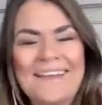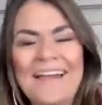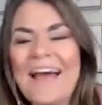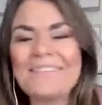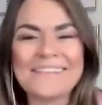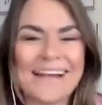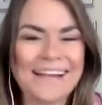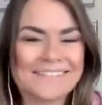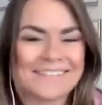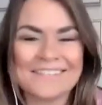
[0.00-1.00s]
I have to
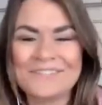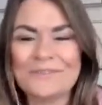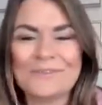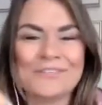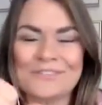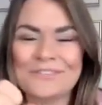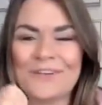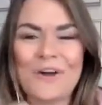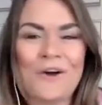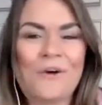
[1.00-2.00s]
ask because you are
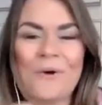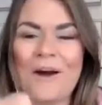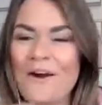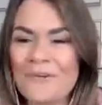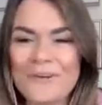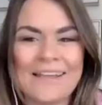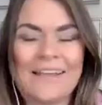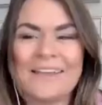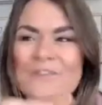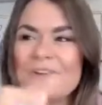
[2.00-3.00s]
so on it
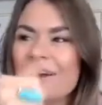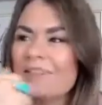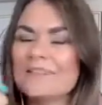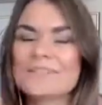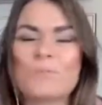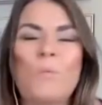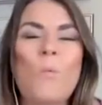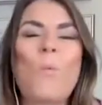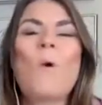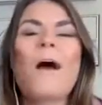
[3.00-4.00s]
and you got this
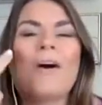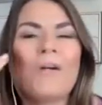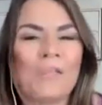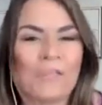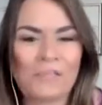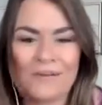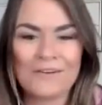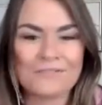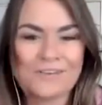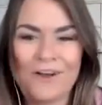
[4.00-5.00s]
wealth
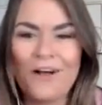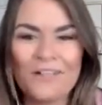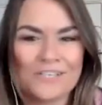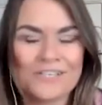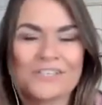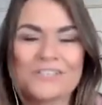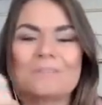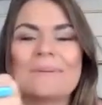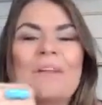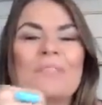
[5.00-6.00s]
of knowledge in and
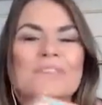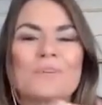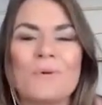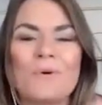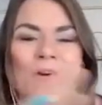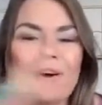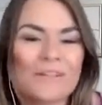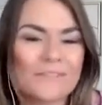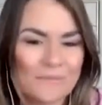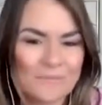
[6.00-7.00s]
around this whole
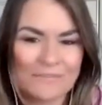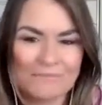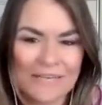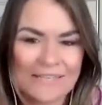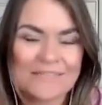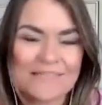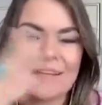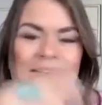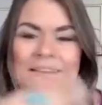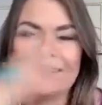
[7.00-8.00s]
concept of mindset
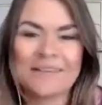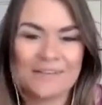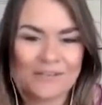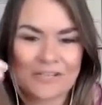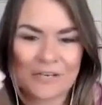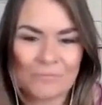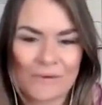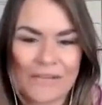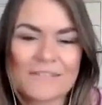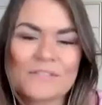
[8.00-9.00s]
in leadership,
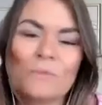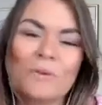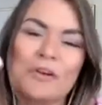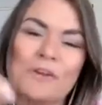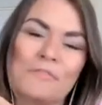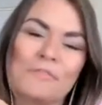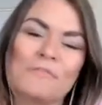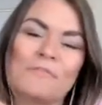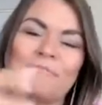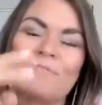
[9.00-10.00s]
right? So what are your
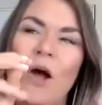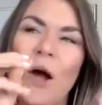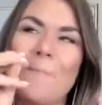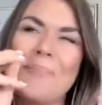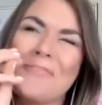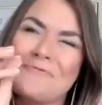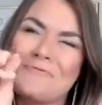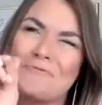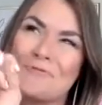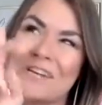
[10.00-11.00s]
top
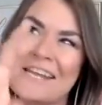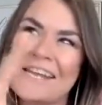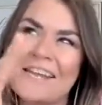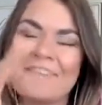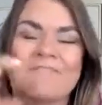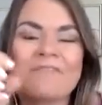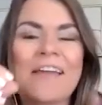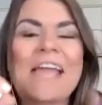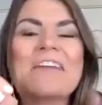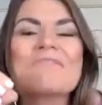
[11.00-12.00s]
3
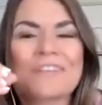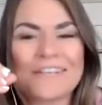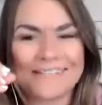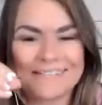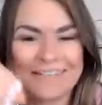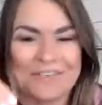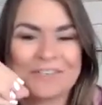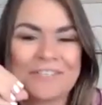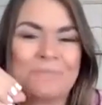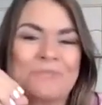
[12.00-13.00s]
favorite
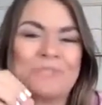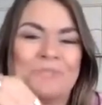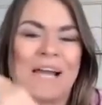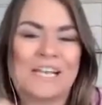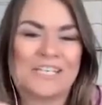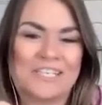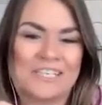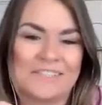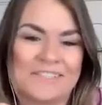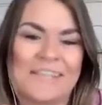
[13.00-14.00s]
leadership
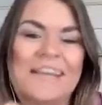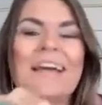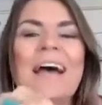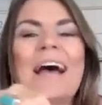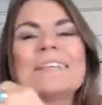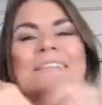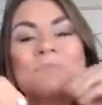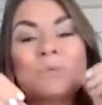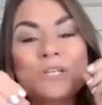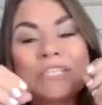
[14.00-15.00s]
strategies as
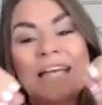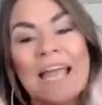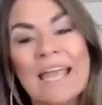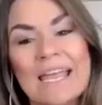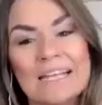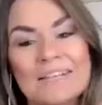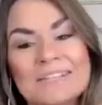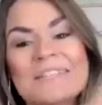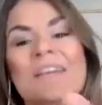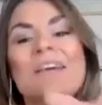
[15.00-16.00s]
it
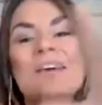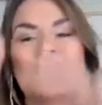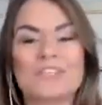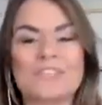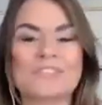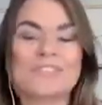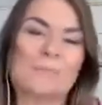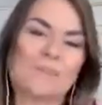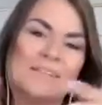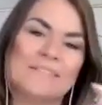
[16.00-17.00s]
pertains to
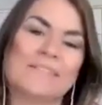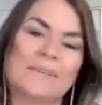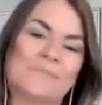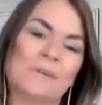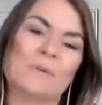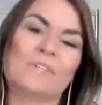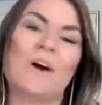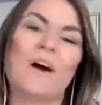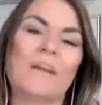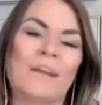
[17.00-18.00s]
some of these themes that we're
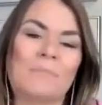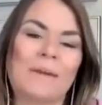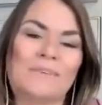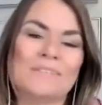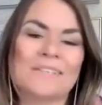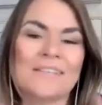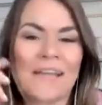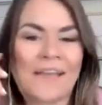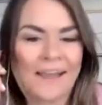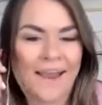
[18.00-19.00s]
talking about
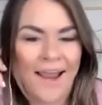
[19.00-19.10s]
today?